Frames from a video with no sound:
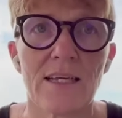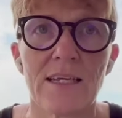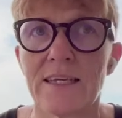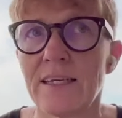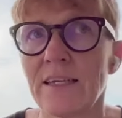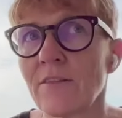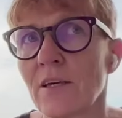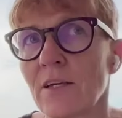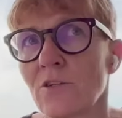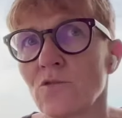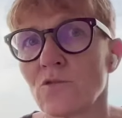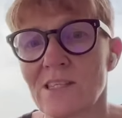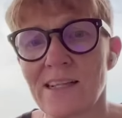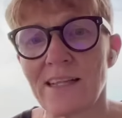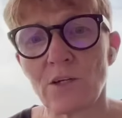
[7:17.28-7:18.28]
Either
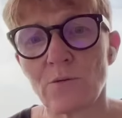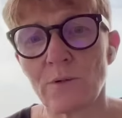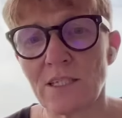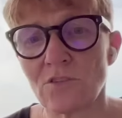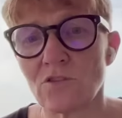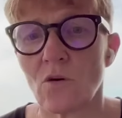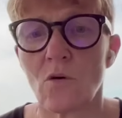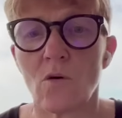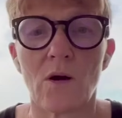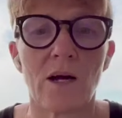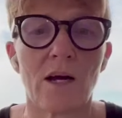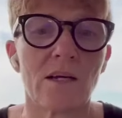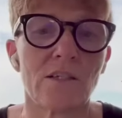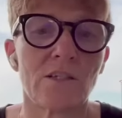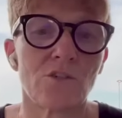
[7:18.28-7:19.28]
use Liquid
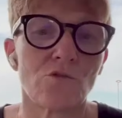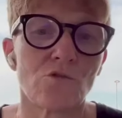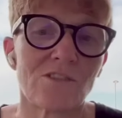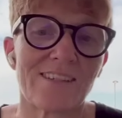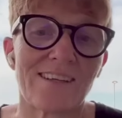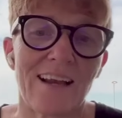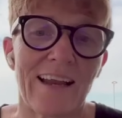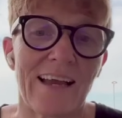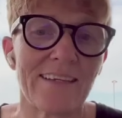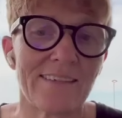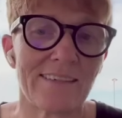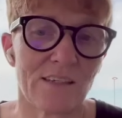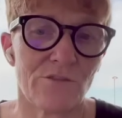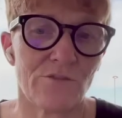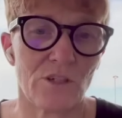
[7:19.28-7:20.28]
or use
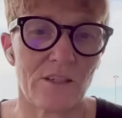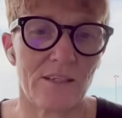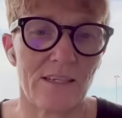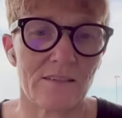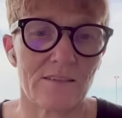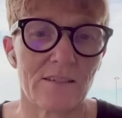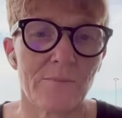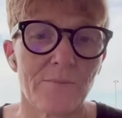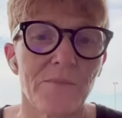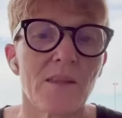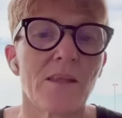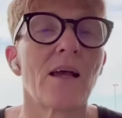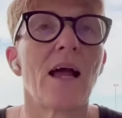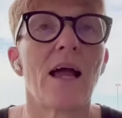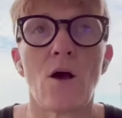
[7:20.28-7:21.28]
Lightning for that.
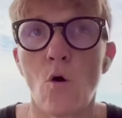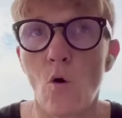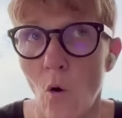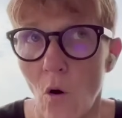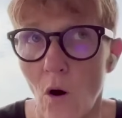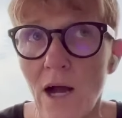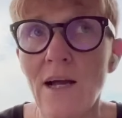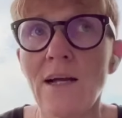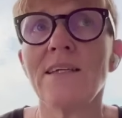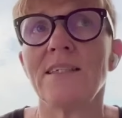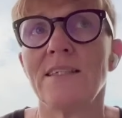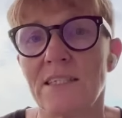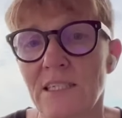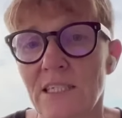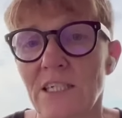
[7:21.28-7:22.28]
Or
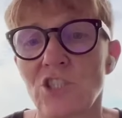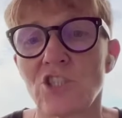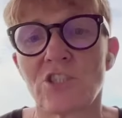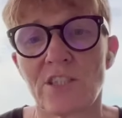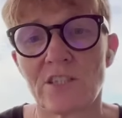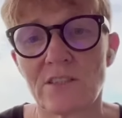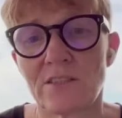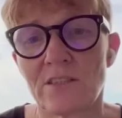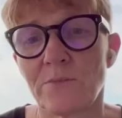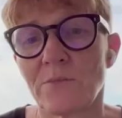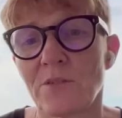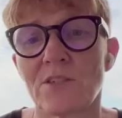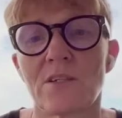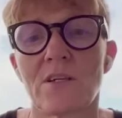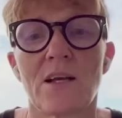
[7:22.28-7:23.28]
eCash
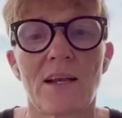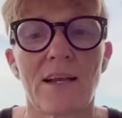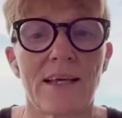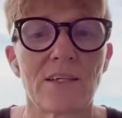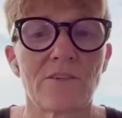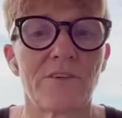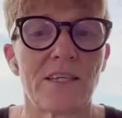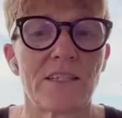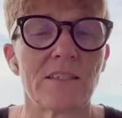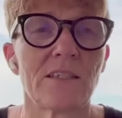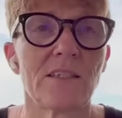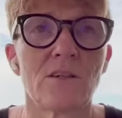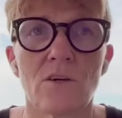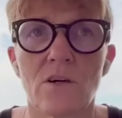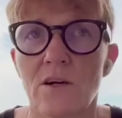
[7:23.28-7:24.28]
systems like
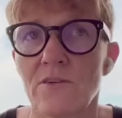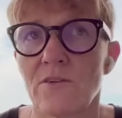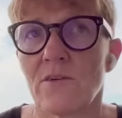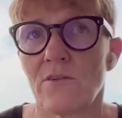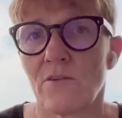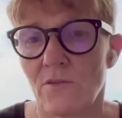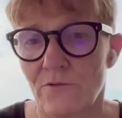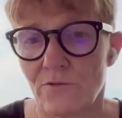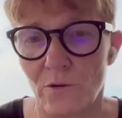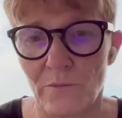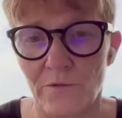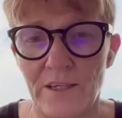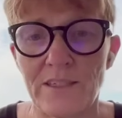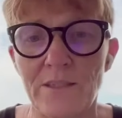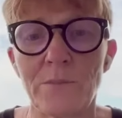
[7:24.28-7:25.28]
Fedi from
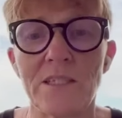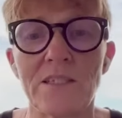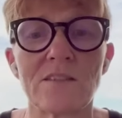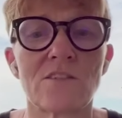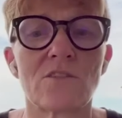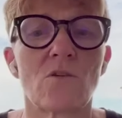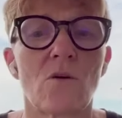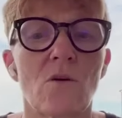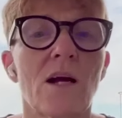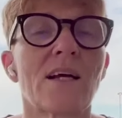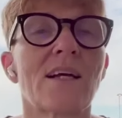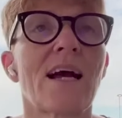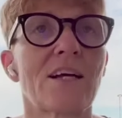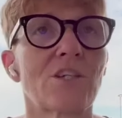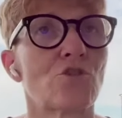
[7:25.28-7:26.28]
Fedimints or
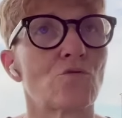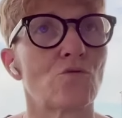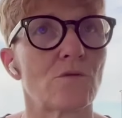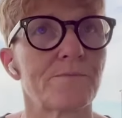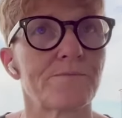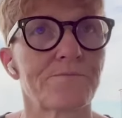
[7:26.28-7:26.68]
Cashu.